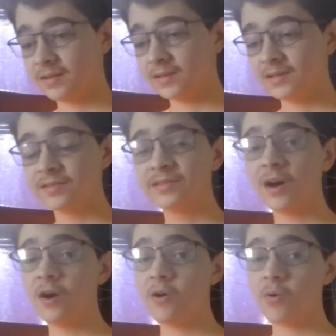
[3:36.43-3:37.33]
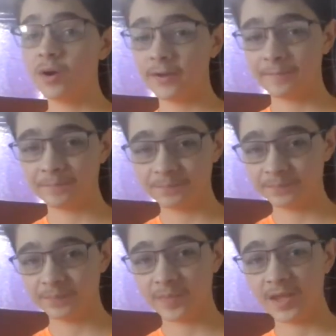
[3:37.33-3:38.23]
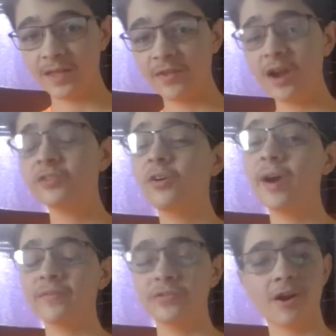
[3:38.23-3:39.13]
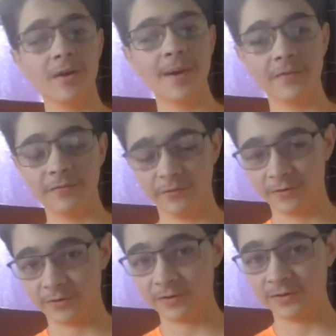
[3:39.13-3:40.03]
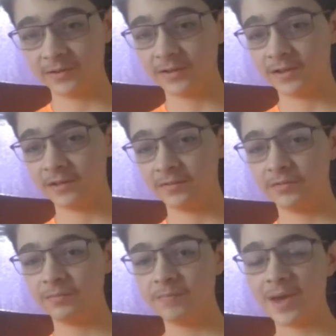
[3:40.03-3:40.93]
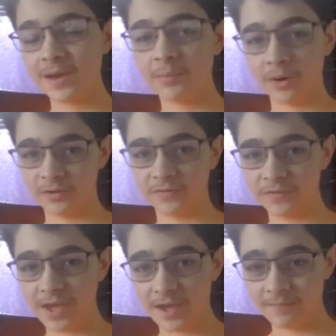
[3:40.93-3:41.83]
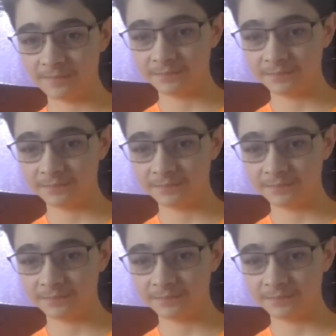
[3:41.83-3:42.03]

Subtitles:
So that is all I have to talk about for the main parts of the game,